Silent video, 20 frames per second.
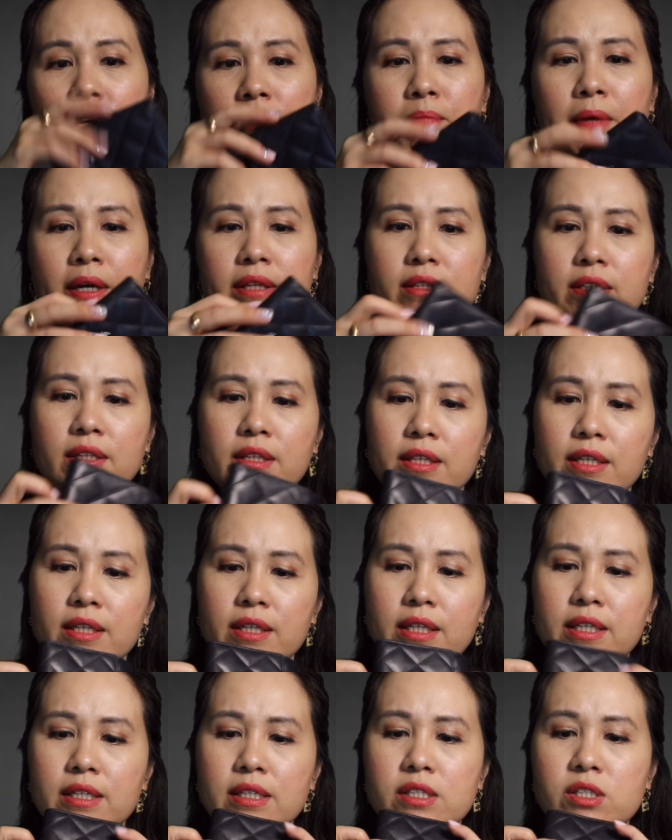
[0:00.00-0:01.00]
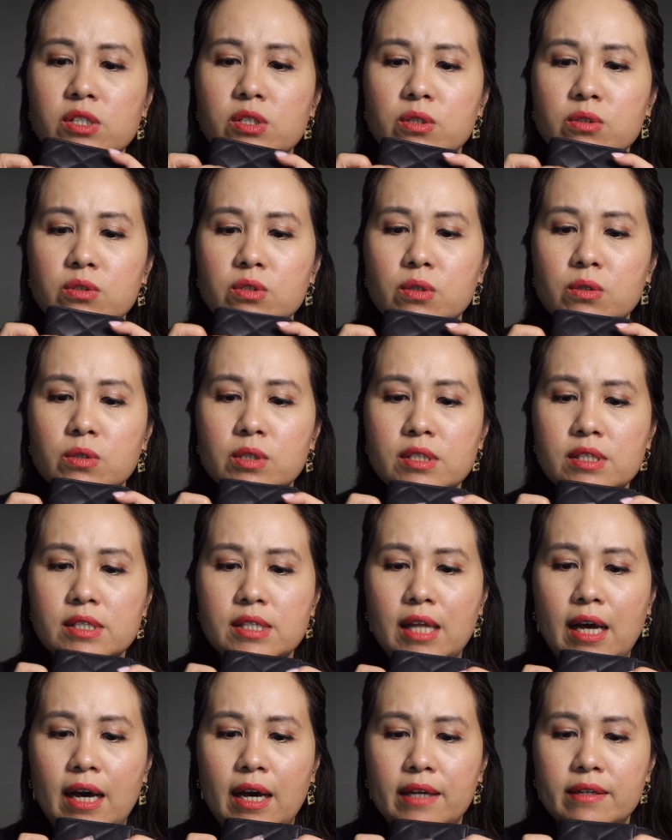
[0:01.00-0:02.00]
But the thing is, you'll notice
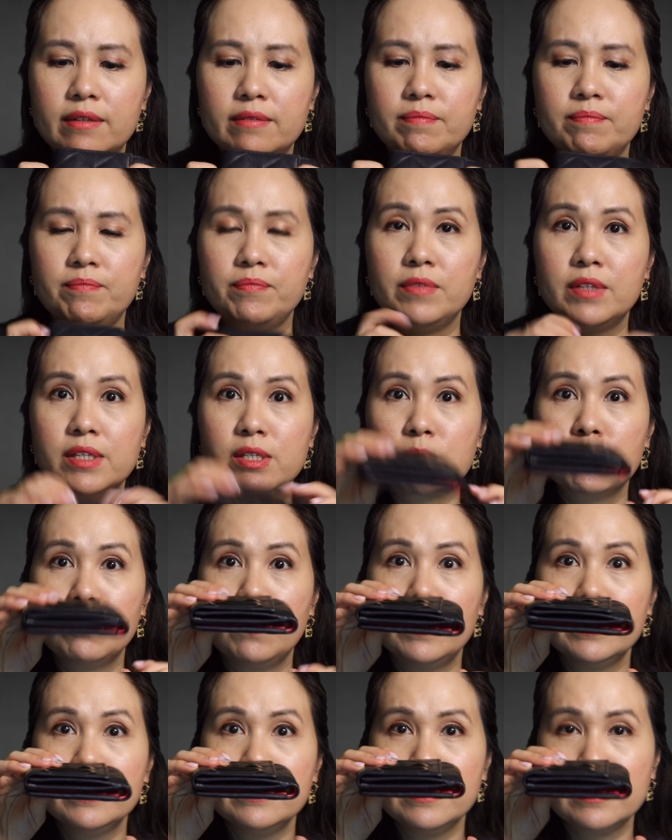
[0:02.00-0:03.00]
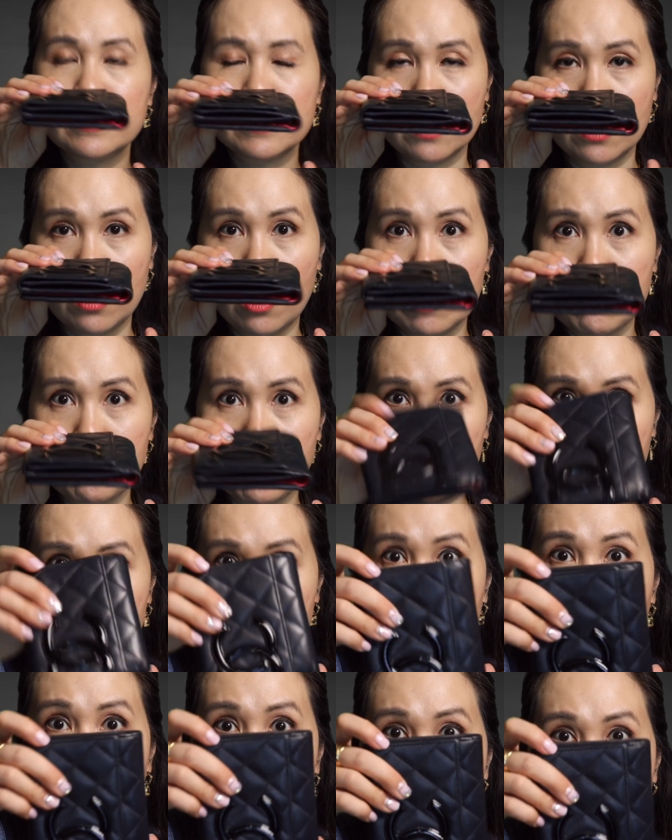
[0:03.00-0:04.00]
that this one is a lot more
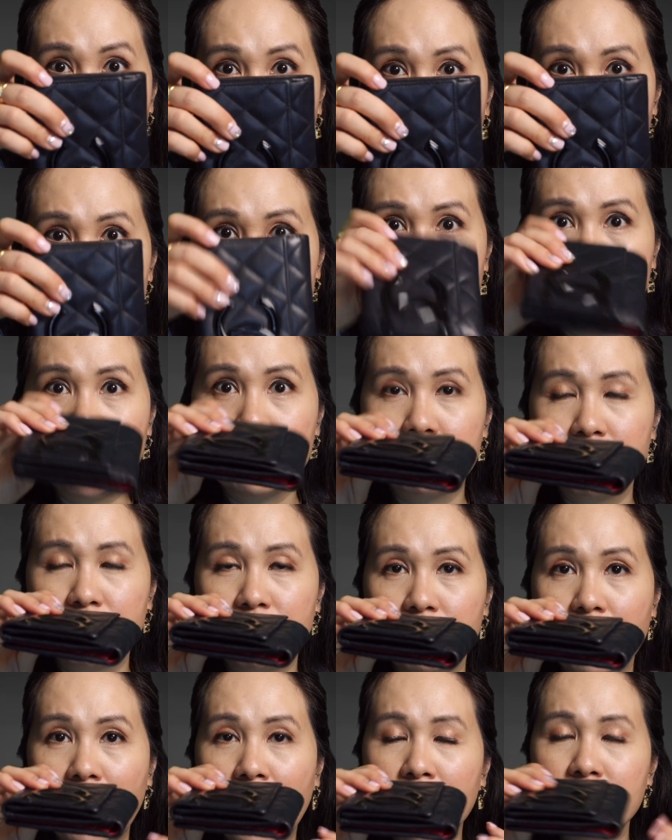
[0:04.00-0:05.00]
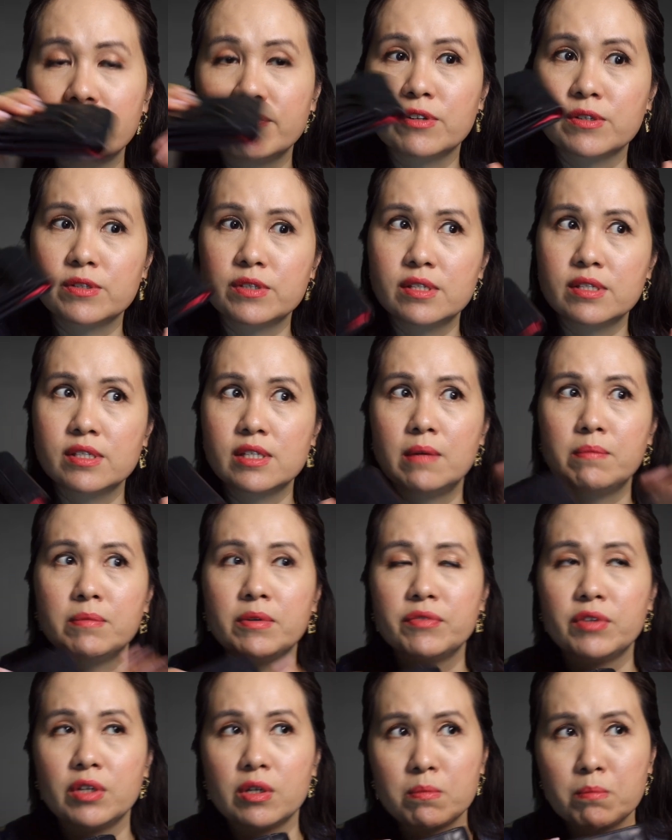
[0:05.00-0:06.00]
compact and flat versus some
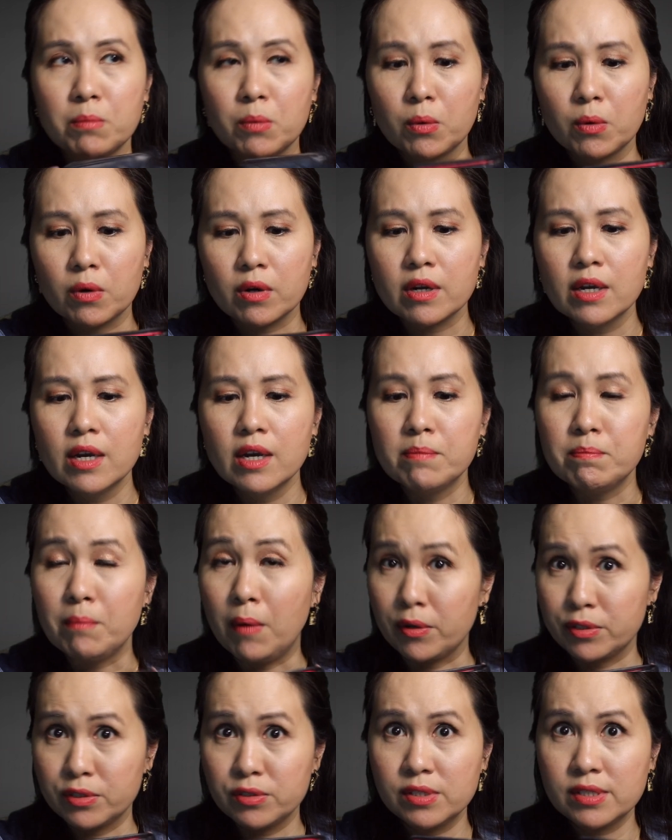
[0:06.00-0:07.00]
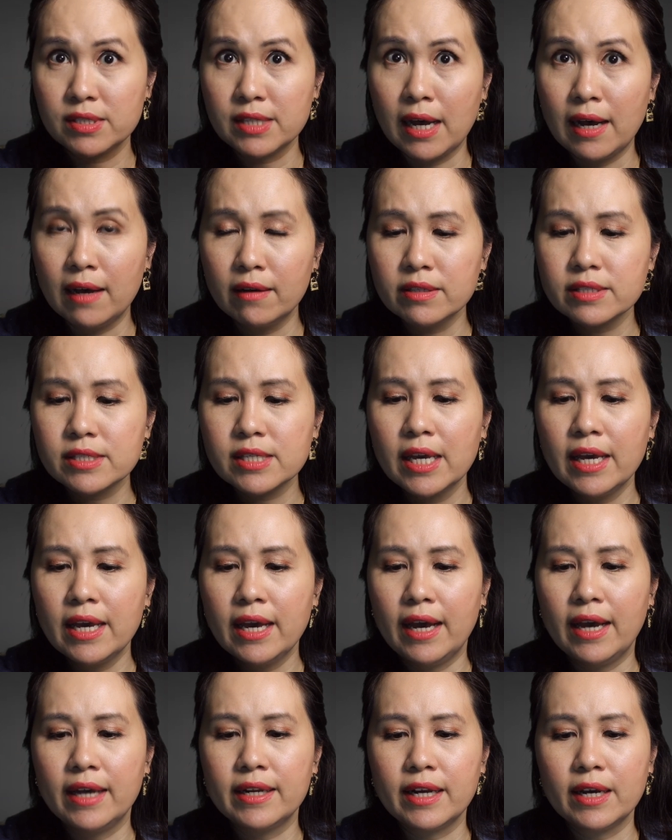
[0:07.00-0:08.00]
of their more modern styles.
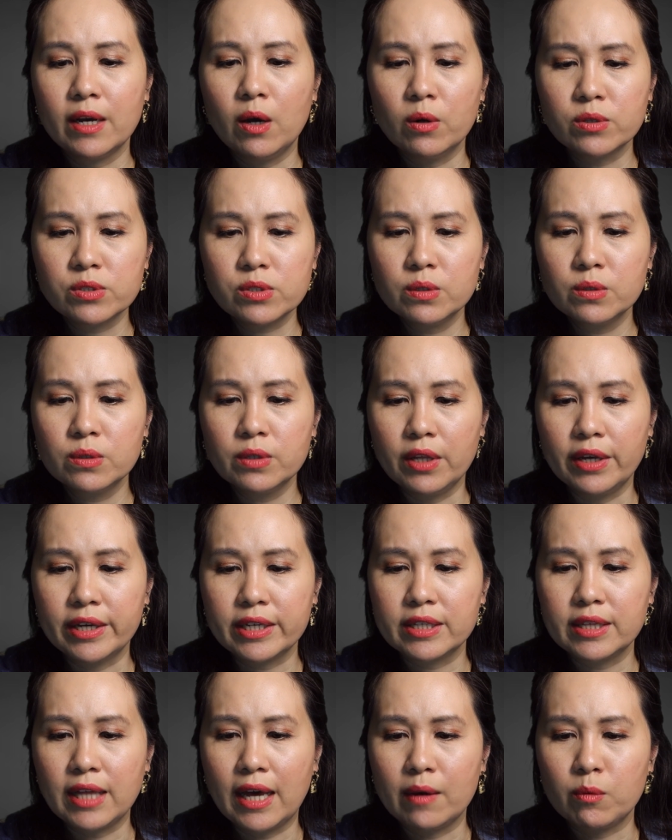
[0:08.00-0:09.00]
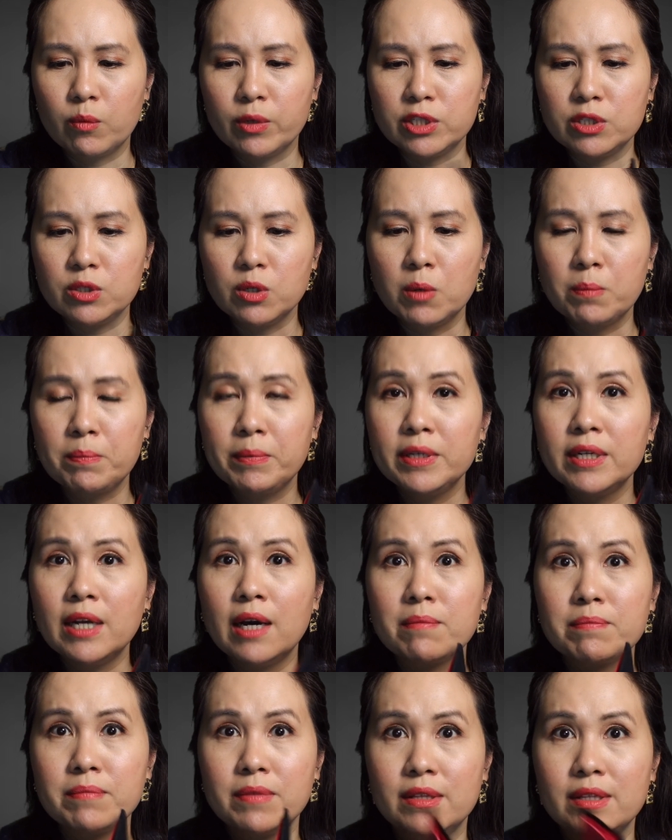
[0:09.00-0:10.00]
And I also like that when you open
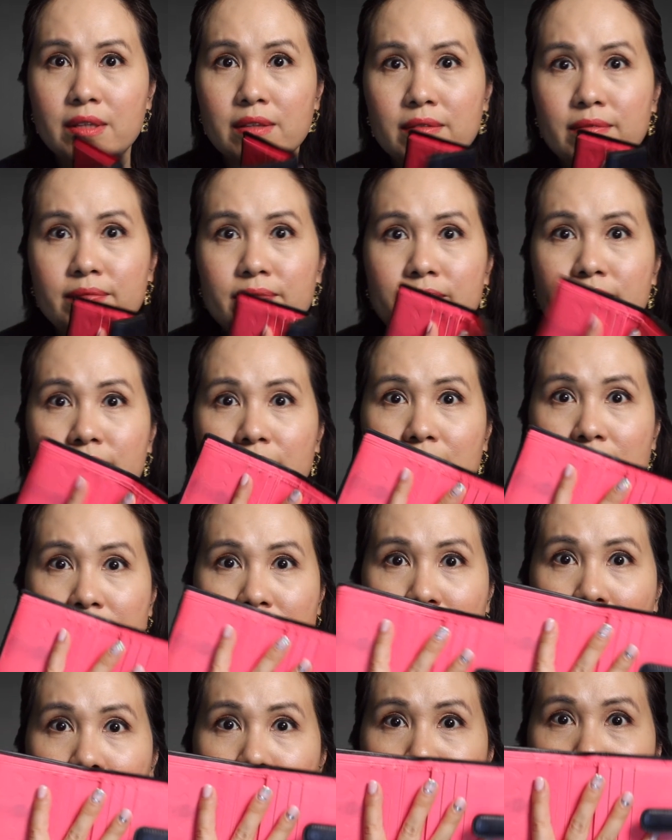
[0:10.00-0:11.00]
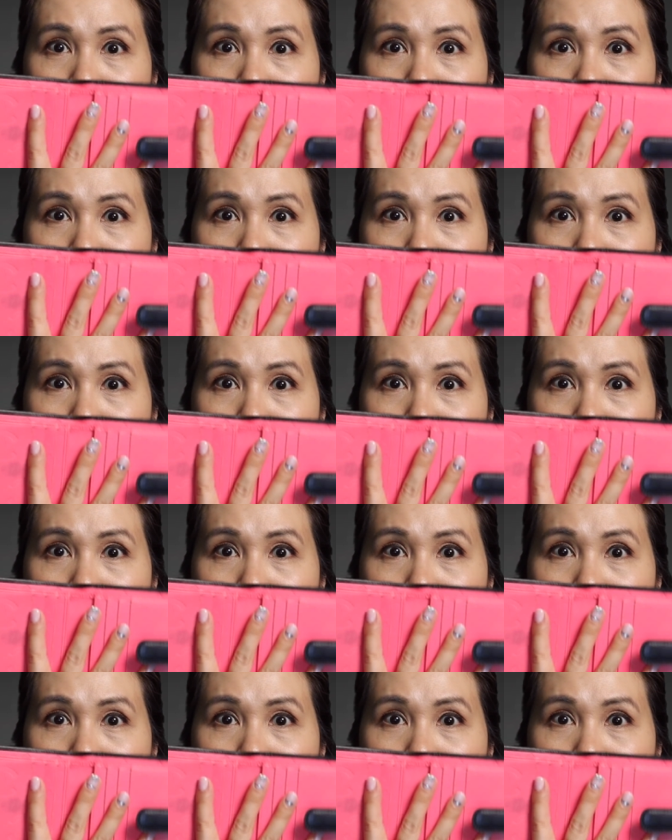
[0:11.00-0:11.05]
this up,